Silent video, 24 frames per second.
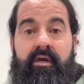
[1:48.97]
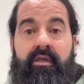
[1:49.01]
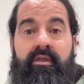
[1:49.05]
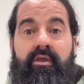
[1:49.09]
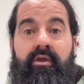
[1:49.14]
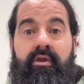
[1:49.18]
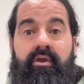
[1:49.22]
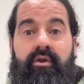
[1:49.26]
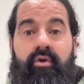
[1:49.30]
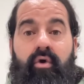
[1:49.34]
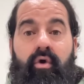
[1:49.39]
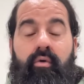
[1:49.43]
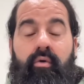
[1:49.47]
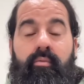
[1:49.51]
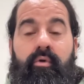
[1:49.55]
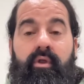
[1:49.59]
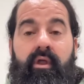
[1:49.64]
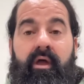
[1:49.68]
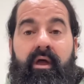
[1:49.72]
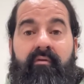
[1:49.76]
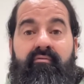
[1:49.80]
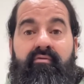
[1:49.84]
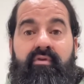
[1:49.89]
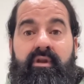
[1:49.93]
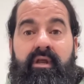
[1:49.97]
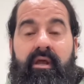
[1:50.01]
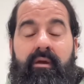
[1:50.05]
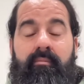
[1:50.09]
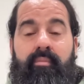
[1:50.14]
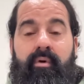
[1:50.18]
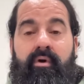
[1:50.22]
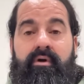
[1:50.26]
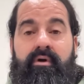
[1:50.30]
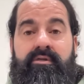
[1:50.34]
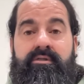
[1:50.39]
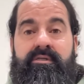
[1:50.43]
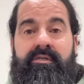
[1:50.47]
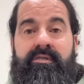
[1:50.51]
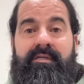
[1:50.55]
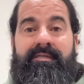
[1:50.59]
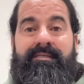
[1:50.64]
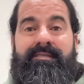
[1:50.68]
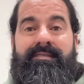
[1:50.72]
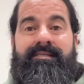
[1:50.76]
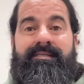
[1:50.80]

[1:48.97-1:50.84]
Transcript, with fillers: the normal everyday person is